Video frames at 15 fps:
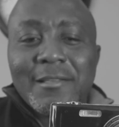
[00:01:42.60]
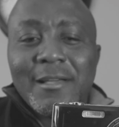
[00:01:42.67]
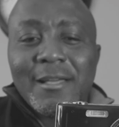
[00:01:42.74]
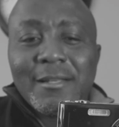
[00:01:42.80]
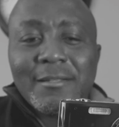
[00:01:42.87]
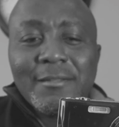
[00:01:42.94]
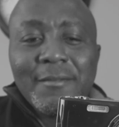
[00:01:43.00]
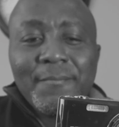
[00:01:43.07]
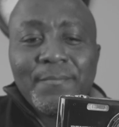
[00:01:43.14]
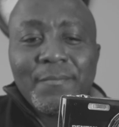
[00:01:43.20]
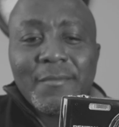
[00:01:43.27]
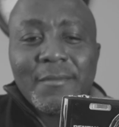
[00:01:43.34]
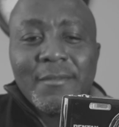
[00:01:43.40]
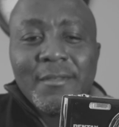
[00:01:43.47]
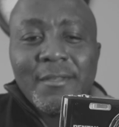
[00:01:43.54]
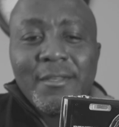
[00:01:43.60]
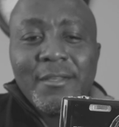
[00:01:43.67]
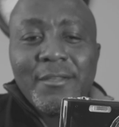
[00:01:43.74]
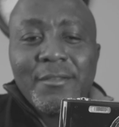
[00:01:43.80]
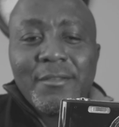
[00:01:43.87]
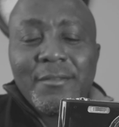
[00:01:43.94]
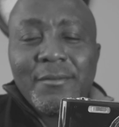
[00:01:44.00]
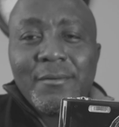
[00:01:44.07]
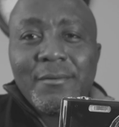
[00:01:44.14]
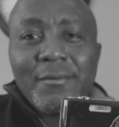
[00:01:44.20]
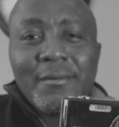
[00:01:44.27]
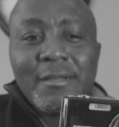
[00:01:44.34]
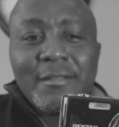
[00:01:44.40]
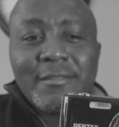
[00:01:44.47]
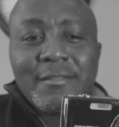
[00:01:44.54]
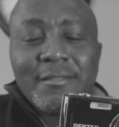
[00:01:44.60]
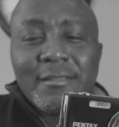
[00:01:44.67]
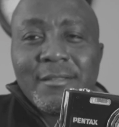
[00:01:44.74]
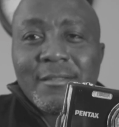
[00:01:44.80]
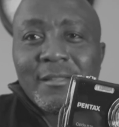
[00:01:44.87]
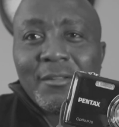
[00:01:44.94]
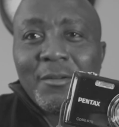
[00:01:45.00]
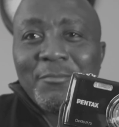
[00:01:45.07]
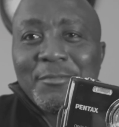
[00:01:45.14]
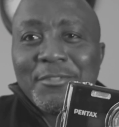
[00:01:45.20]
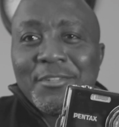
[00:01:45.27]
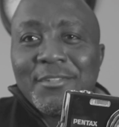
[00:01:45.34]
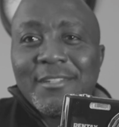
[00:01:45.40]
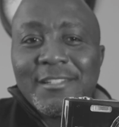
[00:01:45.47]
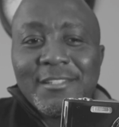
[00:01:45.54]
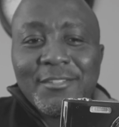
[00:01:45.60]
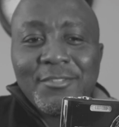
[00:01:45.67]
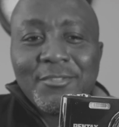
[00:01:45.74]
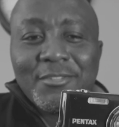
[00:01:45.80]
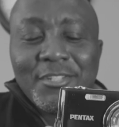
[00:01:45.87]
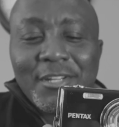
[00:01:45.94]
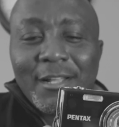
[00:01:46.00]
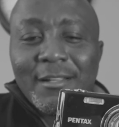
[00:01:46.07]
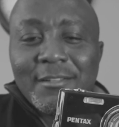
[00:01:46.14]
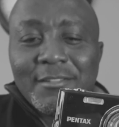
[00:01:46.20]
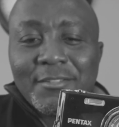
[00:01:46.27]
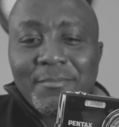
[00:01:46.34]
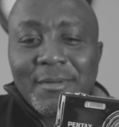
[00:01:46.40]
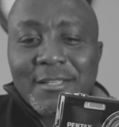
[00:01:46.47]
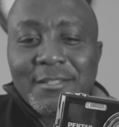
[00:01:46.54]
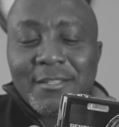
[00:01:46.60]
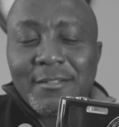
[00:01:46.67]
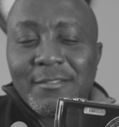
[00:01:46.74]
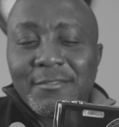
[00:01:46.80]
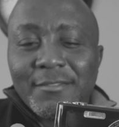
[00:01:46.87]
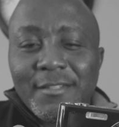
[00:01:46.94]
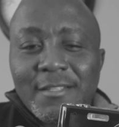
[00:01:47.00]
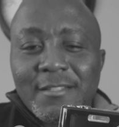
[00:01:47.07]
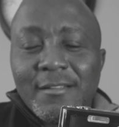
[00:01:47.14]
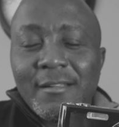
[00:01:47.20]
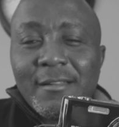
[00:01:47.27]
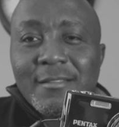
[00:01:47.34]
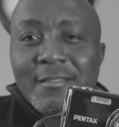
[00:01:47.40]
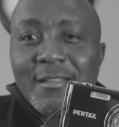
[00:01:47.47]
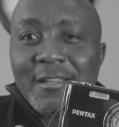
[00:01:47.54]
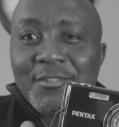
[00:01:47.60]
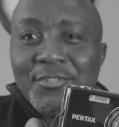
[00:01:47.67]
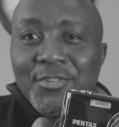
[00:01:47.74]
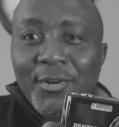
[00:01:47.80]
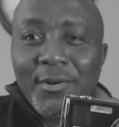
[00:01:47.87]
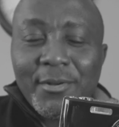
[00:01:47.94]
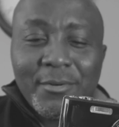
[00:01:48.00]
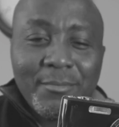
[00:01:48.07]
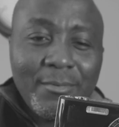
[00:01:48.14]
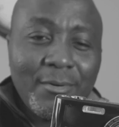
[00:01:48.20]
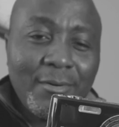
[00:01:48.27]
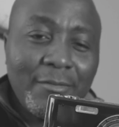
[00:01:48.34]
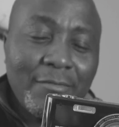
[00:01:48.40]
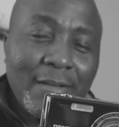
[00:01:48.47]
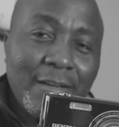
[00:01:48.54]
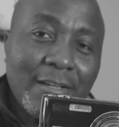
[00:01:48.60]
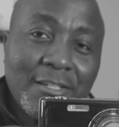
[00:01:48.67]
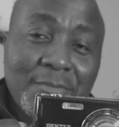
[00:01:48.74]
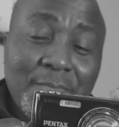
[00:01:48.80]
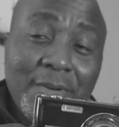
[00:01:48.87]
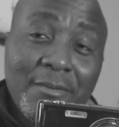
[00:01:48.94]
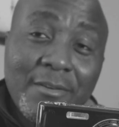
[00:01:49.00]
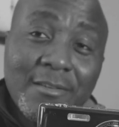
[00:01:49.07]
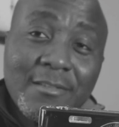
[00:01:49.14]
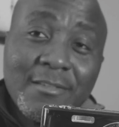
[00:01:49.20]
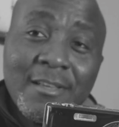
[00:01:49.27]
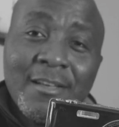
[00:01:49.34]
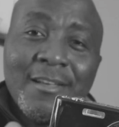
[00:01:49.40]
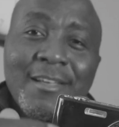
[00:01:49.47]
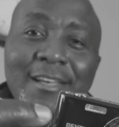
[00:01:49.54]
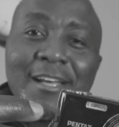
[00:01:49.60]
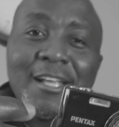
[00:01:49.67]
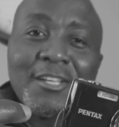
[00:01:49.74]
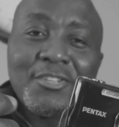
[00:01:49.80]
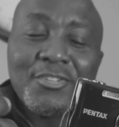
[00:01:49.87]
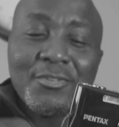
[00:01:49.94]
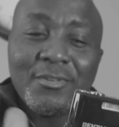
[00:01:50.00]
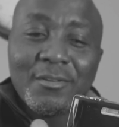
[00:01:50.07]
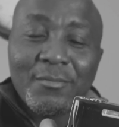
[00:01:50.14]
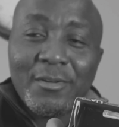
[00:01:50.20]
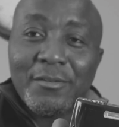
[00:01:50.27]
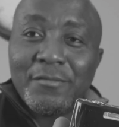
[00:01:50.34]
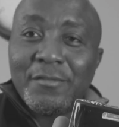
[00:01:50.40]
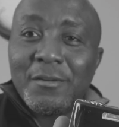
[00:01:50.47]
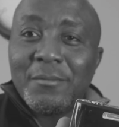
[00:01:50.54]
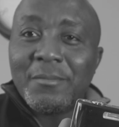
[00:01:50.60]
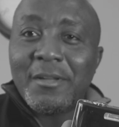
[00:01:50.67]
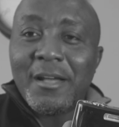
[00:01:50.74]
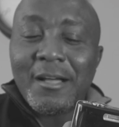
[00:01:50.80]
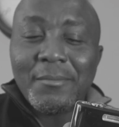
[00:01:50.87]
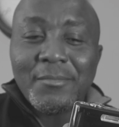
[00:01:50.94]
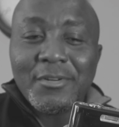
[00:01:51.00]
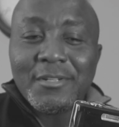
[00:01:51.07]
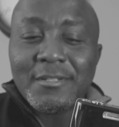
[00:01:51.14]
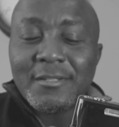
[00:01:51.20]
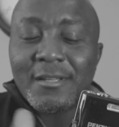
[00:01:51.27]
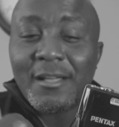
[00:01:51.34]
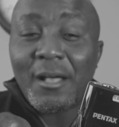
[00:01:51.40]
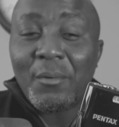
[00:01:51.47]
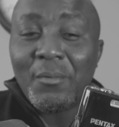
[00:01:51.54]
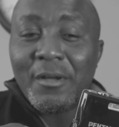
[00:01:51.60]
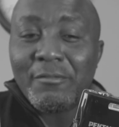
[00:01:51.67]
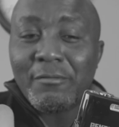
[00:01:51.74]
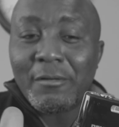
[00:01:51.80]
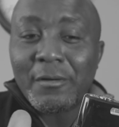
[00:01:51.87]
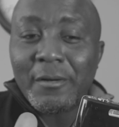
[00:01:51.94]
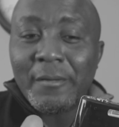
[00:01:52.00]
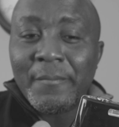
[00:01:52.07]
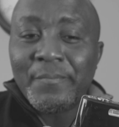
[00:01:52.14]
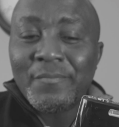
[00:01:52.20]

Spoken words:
that, you know, it's an opportunity to challenge myself. It's not as enjoyable of an experience as shooting with film cameras. However,